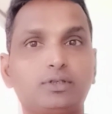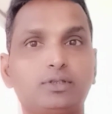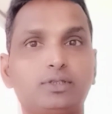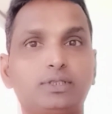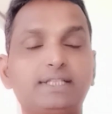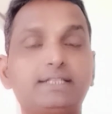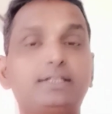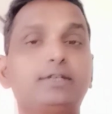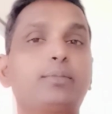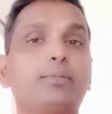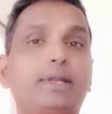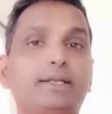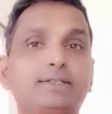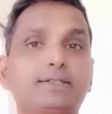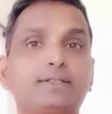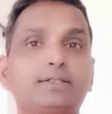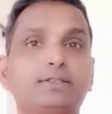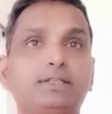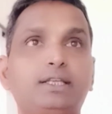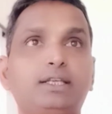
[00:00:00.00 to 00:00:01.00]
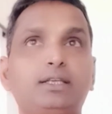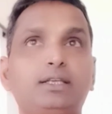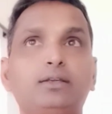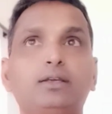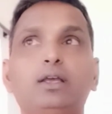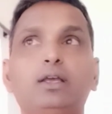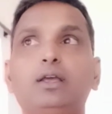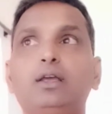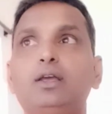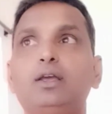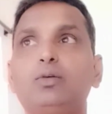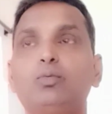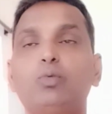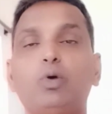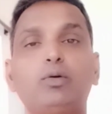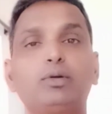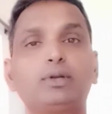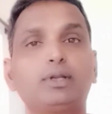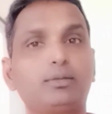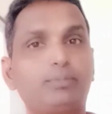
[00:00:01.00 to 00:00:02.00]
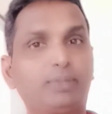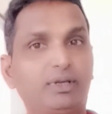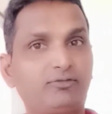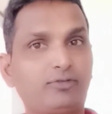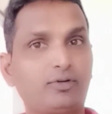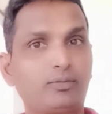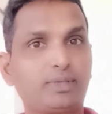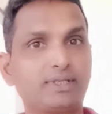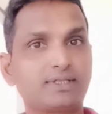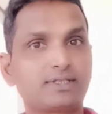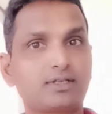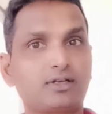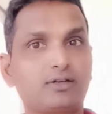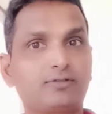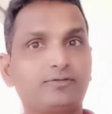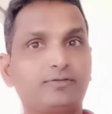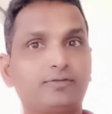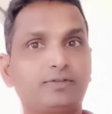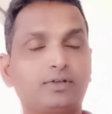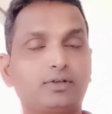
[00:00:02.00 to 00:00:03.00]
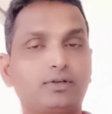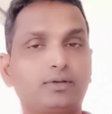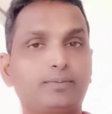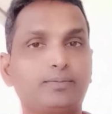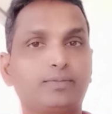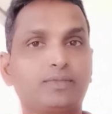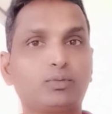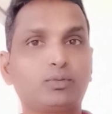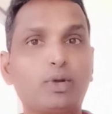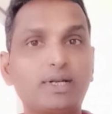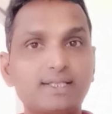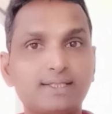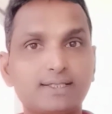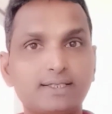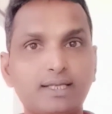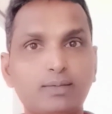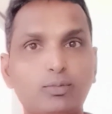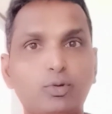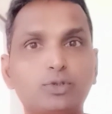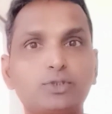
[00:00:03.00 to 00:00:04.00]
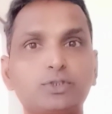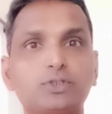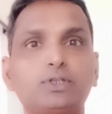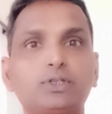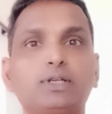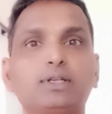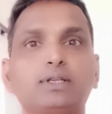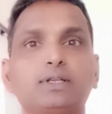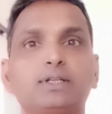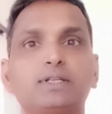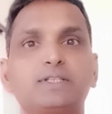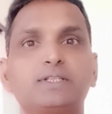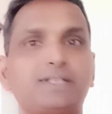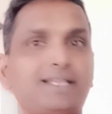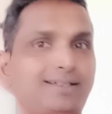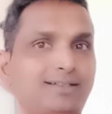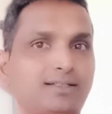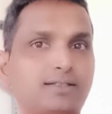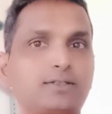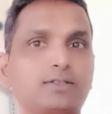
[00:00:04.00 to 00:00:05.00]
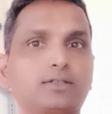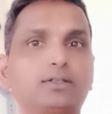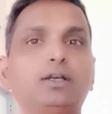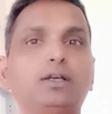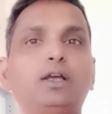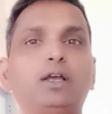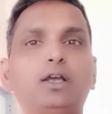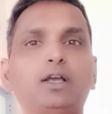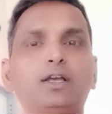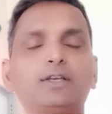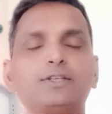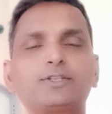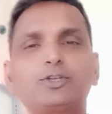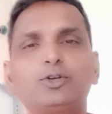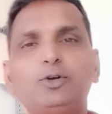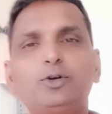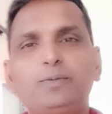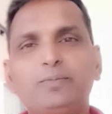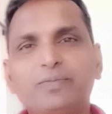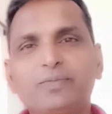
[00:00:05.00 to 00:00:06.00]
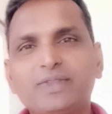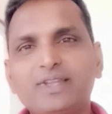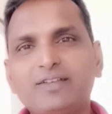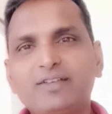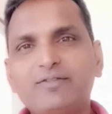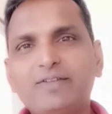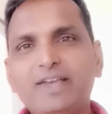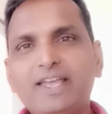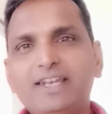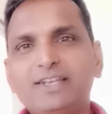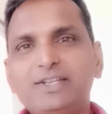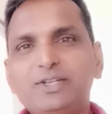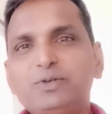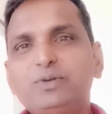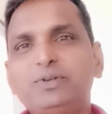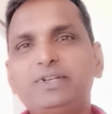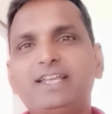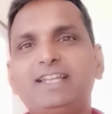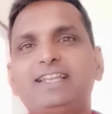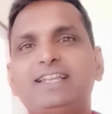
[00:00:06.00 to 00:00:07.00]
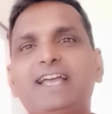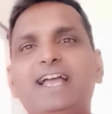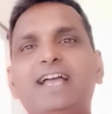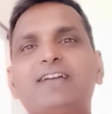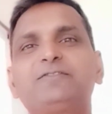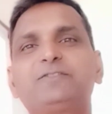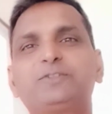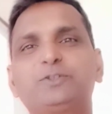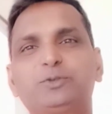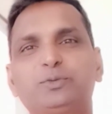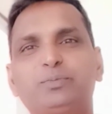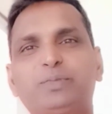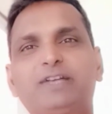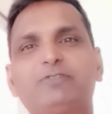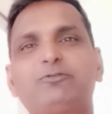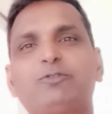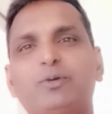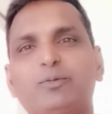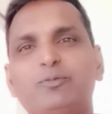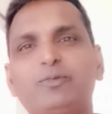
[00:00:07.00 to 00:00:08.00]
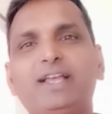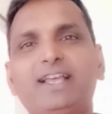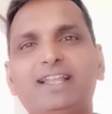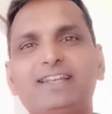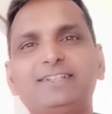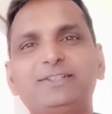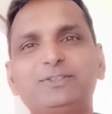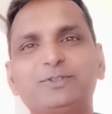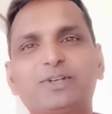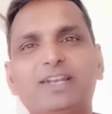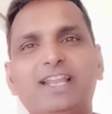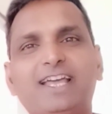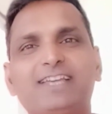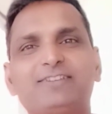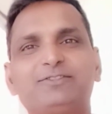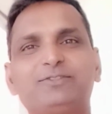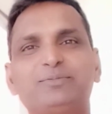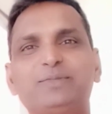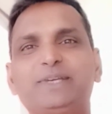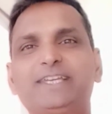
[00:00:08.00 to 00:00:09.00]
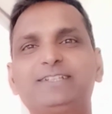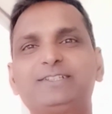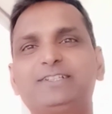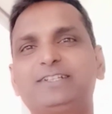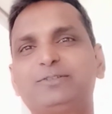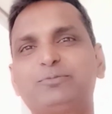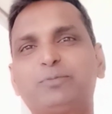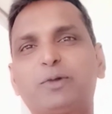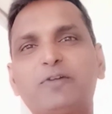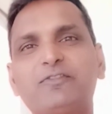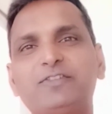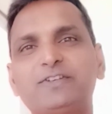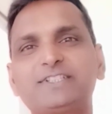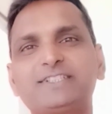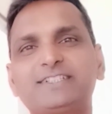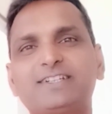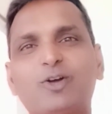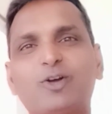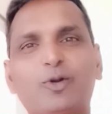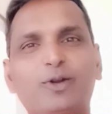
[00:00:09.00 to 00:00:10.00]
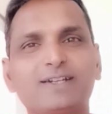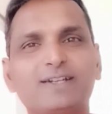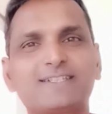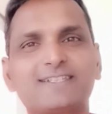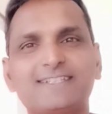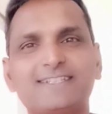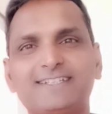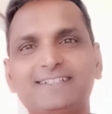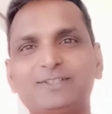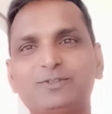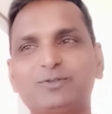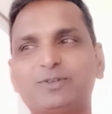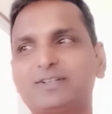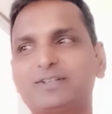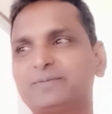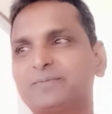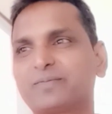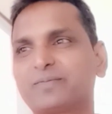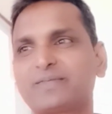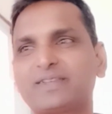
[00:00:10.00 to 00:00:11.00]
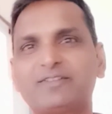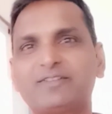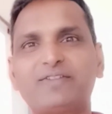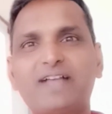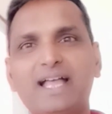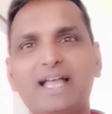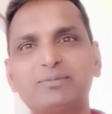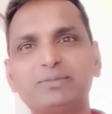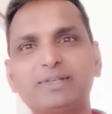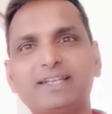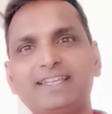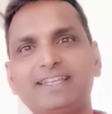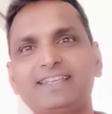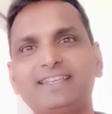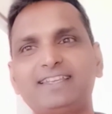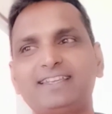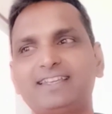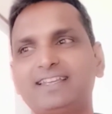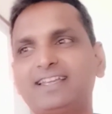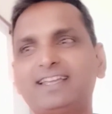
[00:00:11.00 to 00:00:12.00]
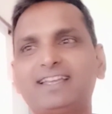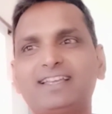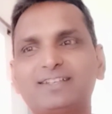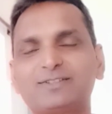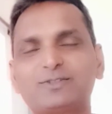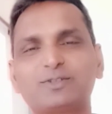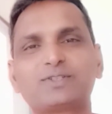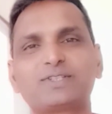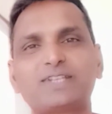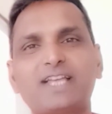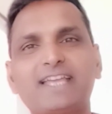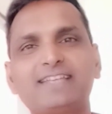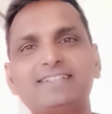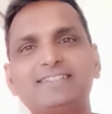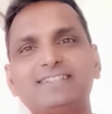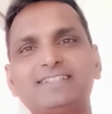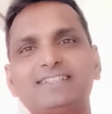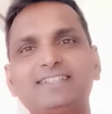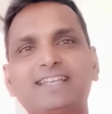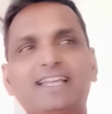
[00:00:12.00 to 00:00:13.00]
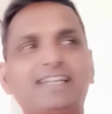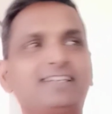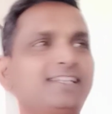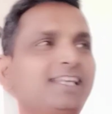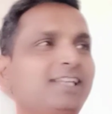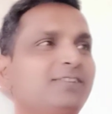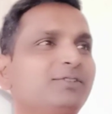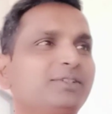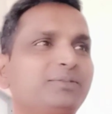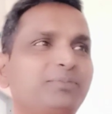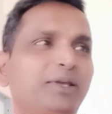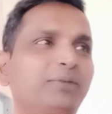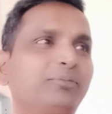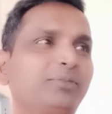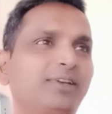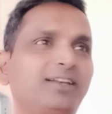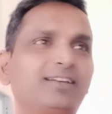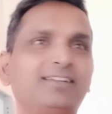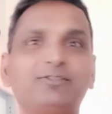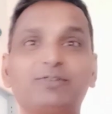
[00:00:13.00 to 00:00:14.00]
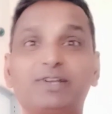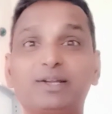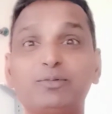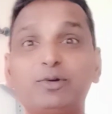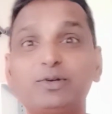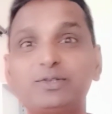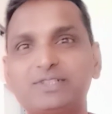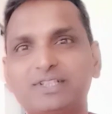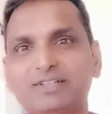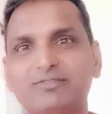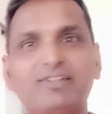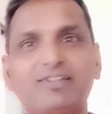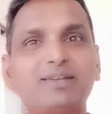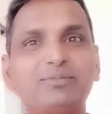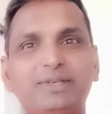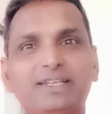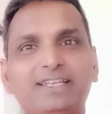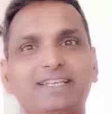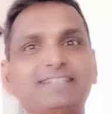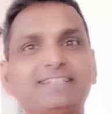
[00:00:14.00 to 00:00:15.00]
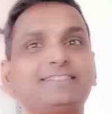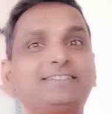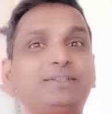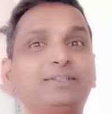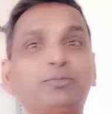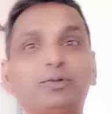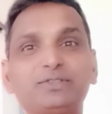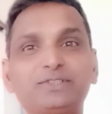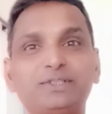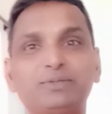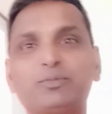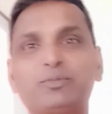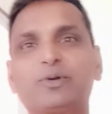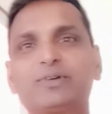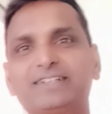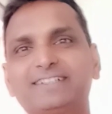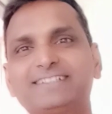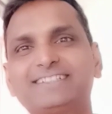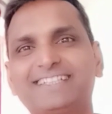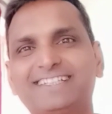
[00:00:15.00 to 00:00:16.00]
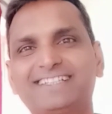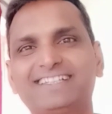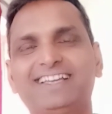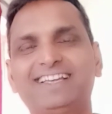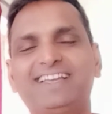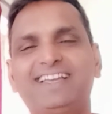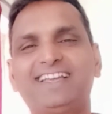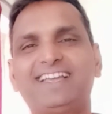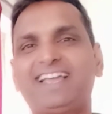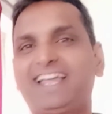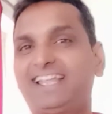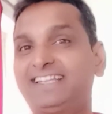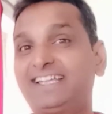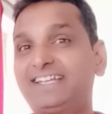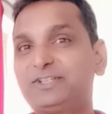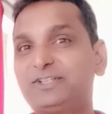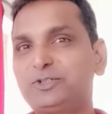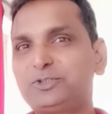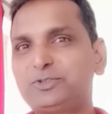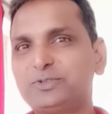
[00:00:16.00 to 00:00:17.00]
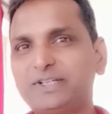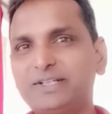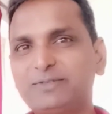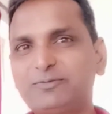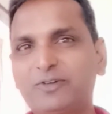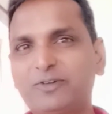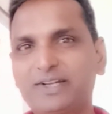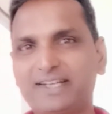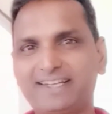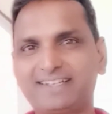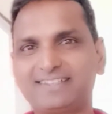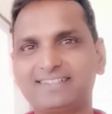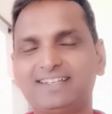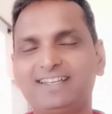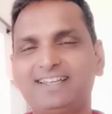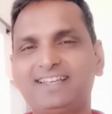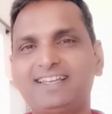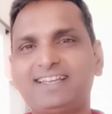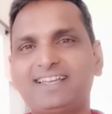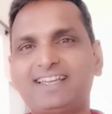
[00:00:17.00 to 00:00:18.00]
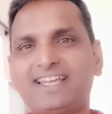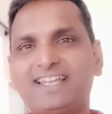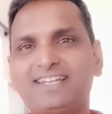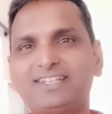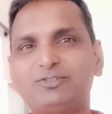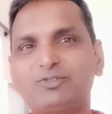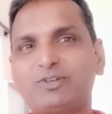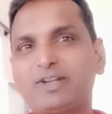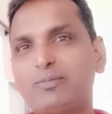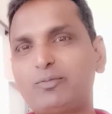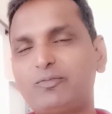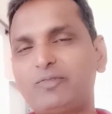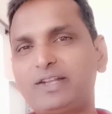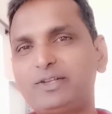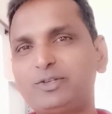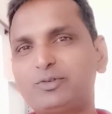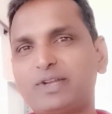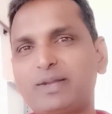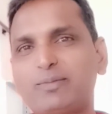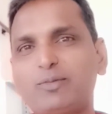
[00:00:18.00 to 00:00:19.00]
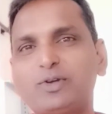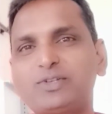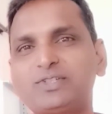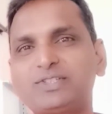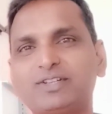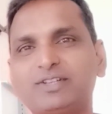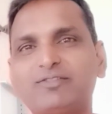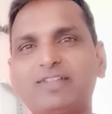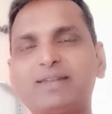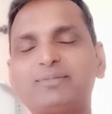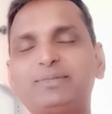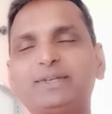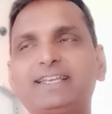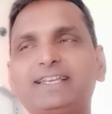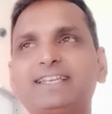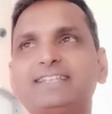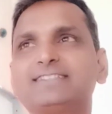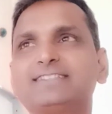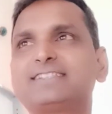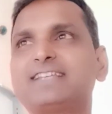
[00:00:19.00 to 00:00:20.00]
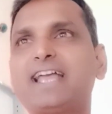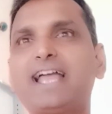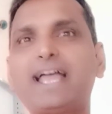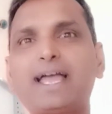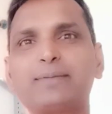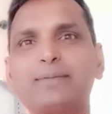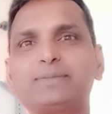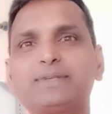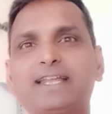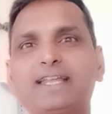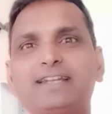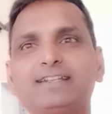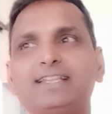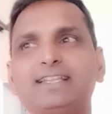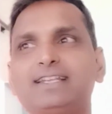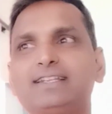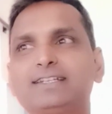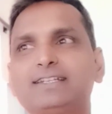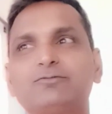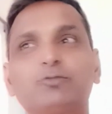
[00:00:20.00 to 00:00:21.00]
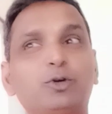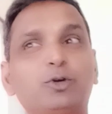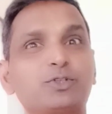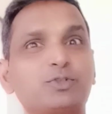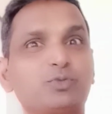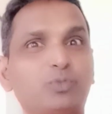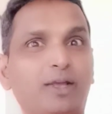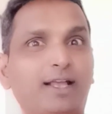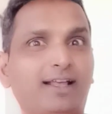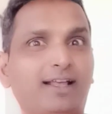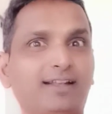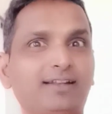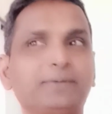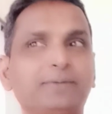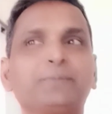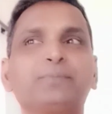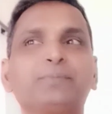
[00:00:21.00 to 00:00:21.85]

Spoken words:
determines the overall performance of one's emotional status. So when you really have to perform well in your life, be it in profession or else in your family, society, and deal with people, your emotional well-being is the most important thing, and that you shouldn't forget. And when your emotional well-being is apt and then it works well,